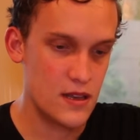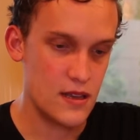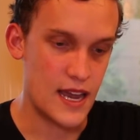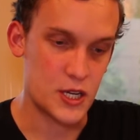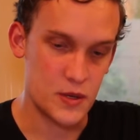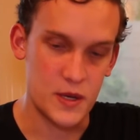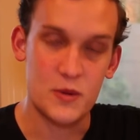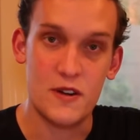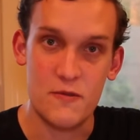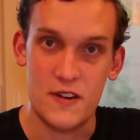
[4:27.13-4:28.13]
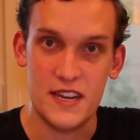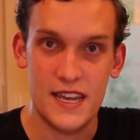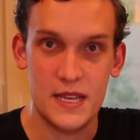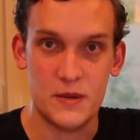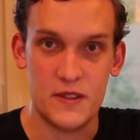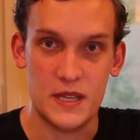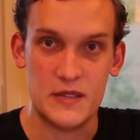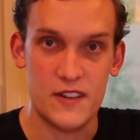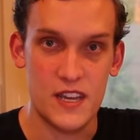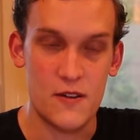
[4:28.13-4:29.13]
Actually 21 days when
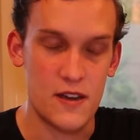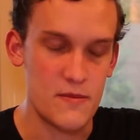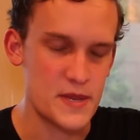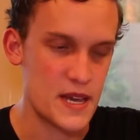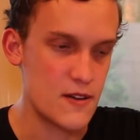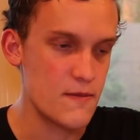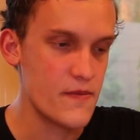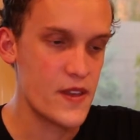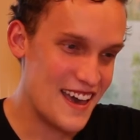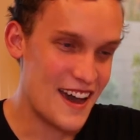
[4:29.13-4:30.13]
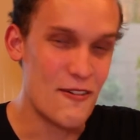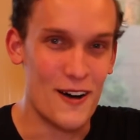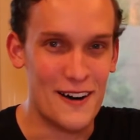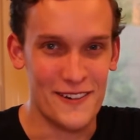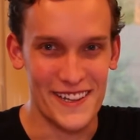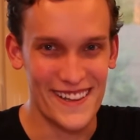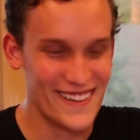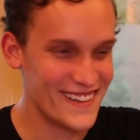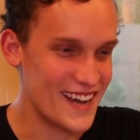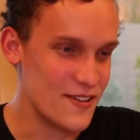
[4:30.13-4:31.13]
this video comes out. I want one.
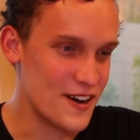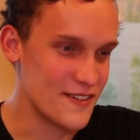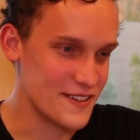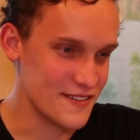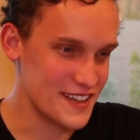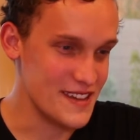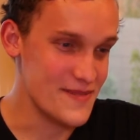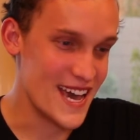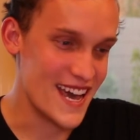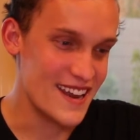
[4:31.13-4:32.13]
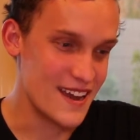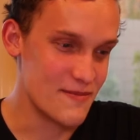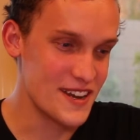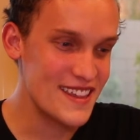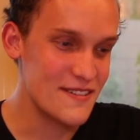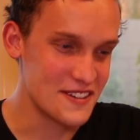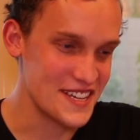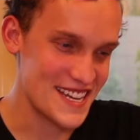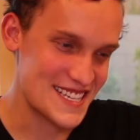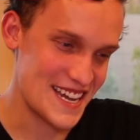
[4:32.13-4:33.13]
I want one really bad. I'm really,
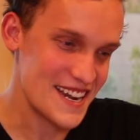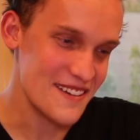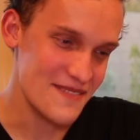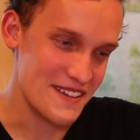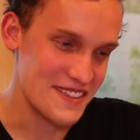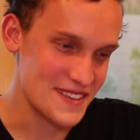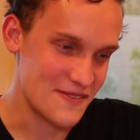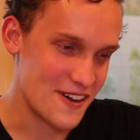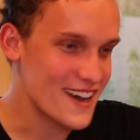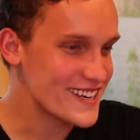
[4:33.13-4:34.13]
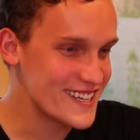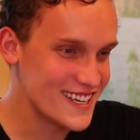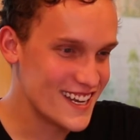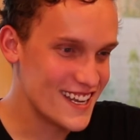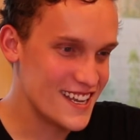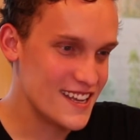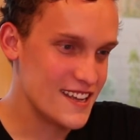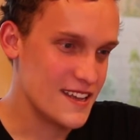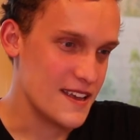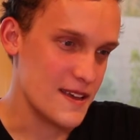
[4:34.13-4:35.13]
really excited about this watch.
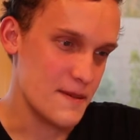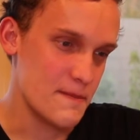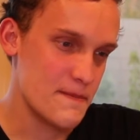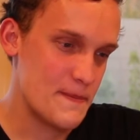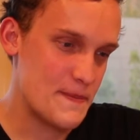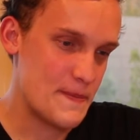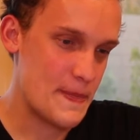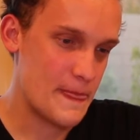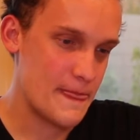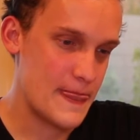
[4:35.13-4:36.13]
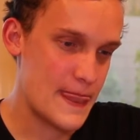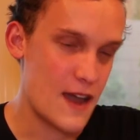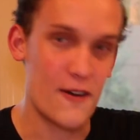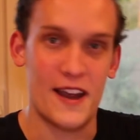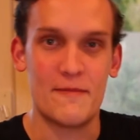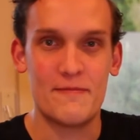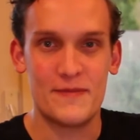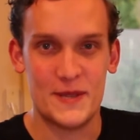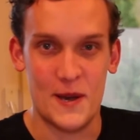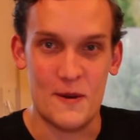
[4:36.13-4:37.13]
All right,
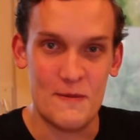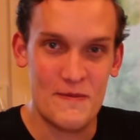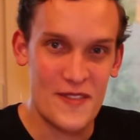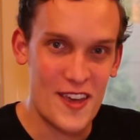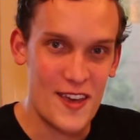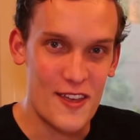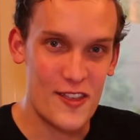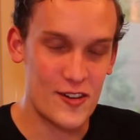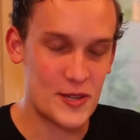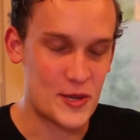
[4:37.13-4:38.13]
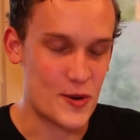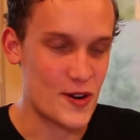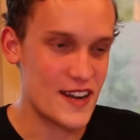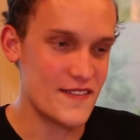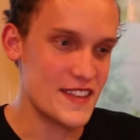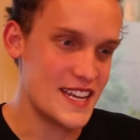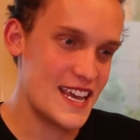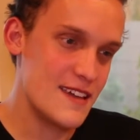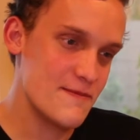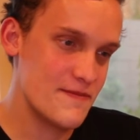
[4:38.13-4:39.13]
so third story of the day.